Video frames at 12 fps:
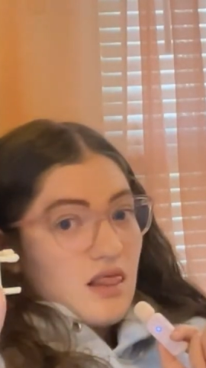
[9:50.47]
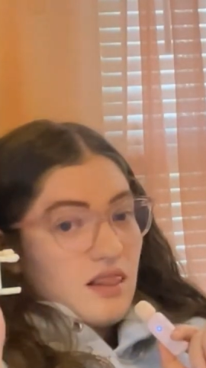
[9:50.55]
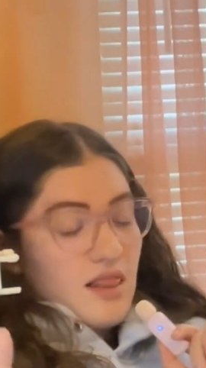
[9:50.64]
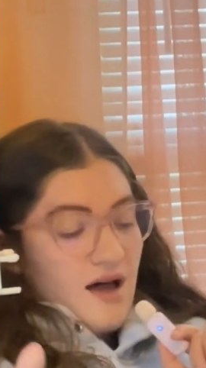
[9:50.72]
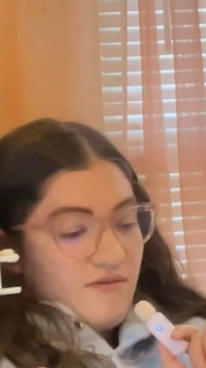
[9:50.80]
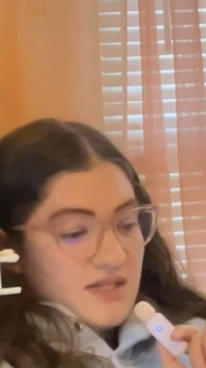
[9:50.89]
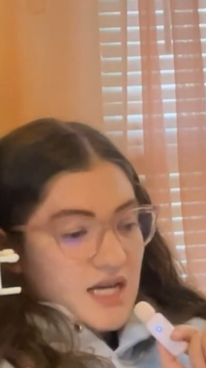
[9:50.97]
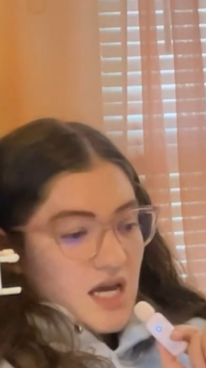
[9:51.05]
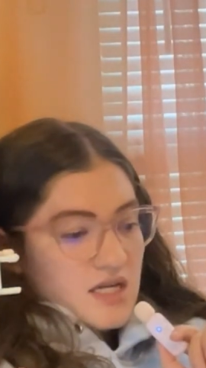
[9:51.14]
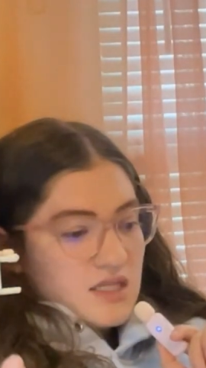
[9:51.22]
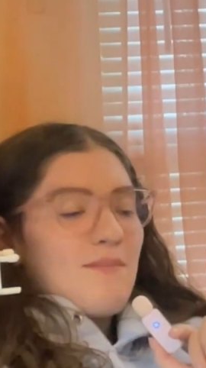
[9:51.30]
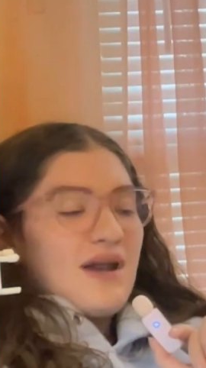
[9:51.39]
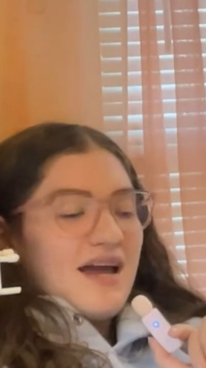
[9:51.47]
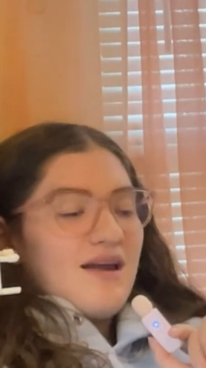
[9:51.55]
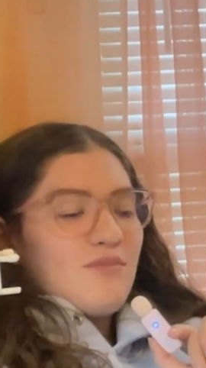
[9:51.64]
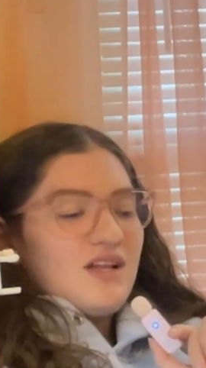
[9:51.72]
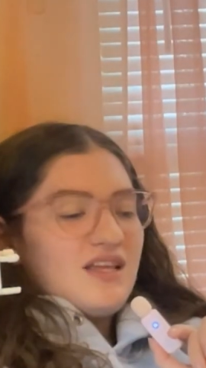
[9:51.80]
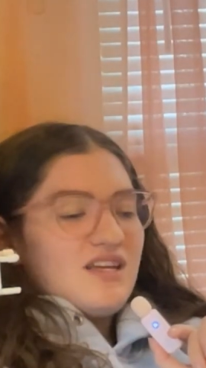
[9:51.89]
Loved it. But I
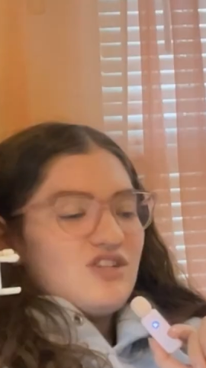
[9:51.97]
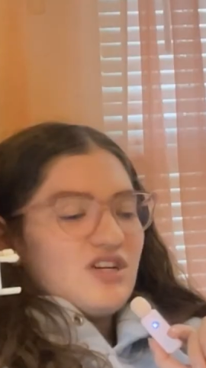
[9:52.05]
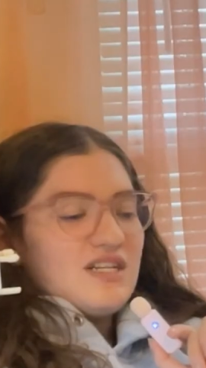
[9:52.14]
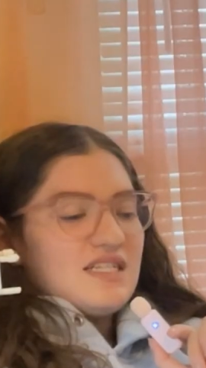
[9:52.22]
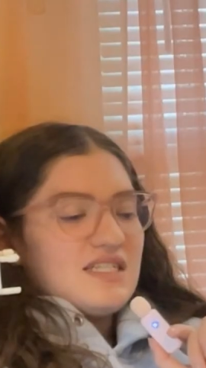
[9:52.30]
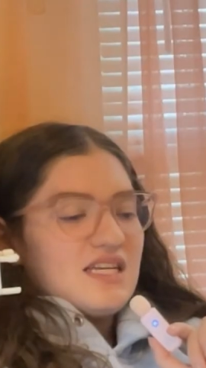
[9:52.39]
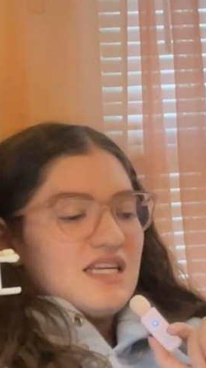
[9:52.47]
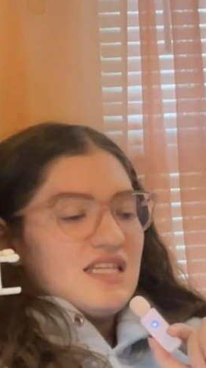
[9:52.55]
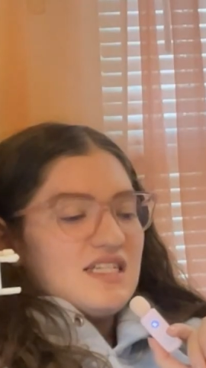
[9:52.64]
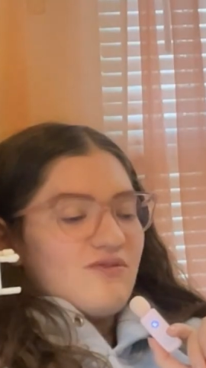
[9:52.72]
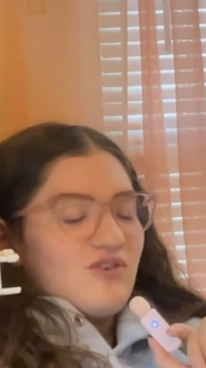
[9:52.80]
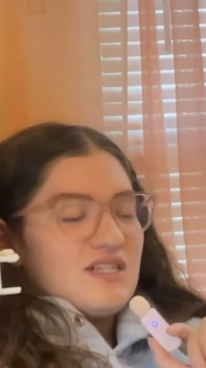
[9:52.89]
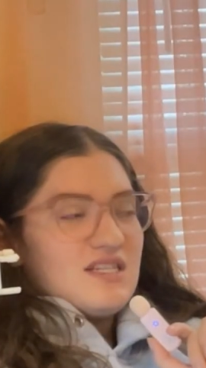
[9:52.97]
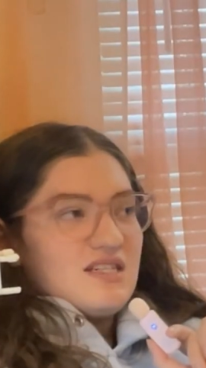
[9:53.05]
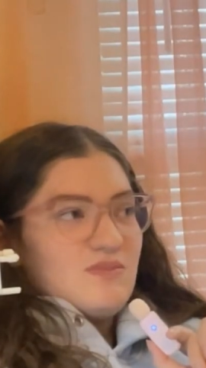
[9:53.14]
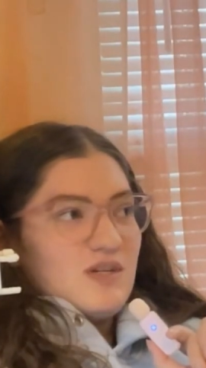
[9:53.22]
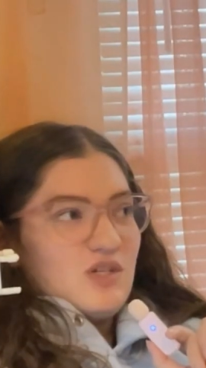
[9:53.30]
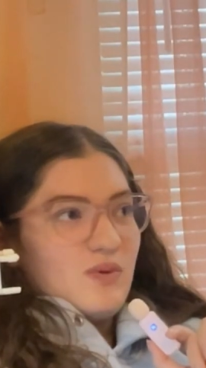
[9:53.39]
am really intrigued to see the
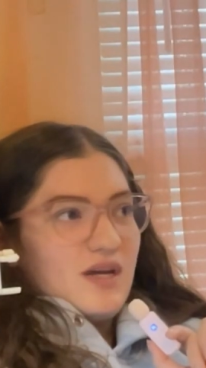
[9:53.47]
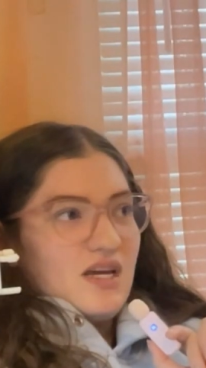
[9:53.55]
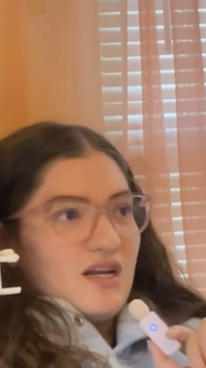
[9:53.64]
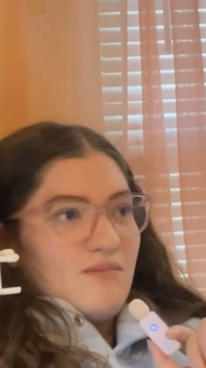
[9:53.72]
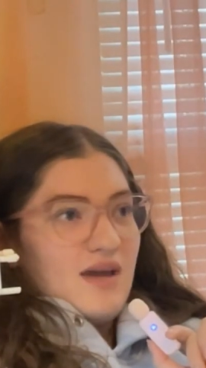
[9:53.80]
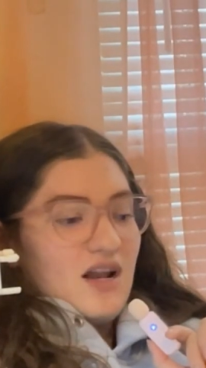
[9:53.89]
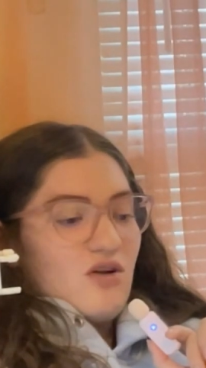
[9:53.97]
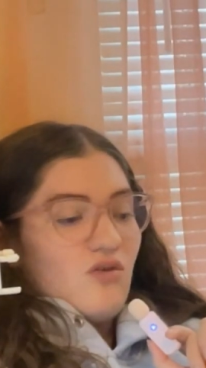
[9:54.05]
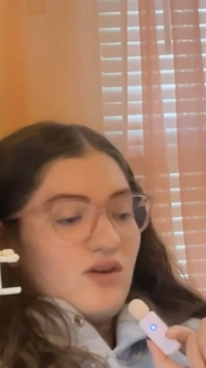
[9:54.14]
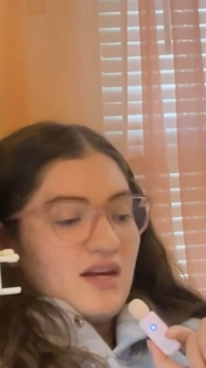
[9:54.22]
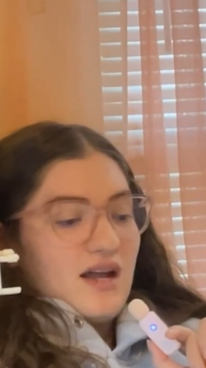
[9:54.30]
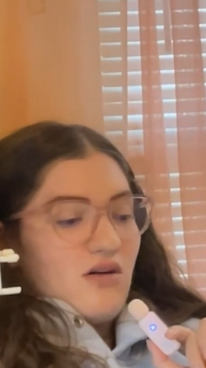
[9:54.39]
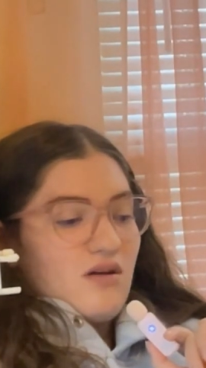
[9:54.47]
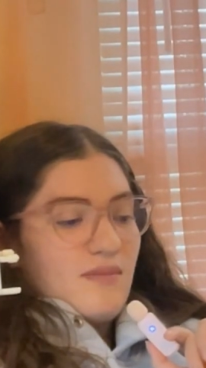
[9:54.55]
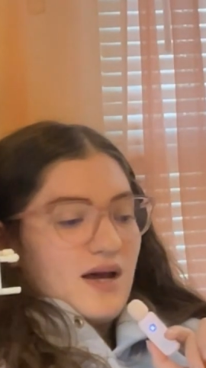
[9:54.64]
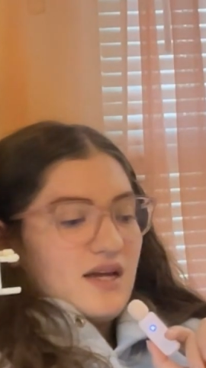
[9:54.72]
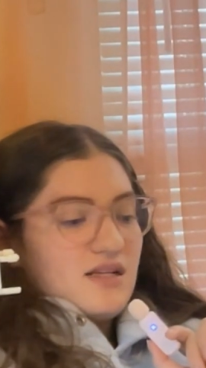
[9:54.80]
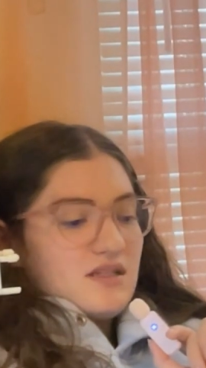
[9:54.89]
differences between Manacled and
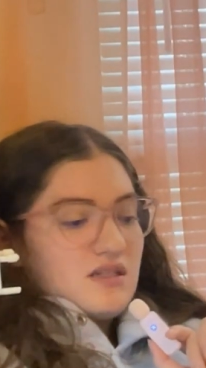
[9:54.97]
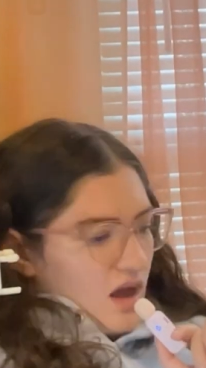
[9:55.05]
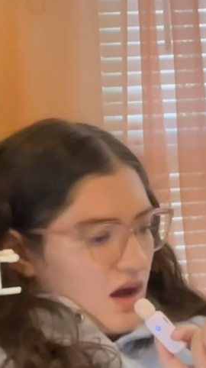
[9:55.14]
Alchemized.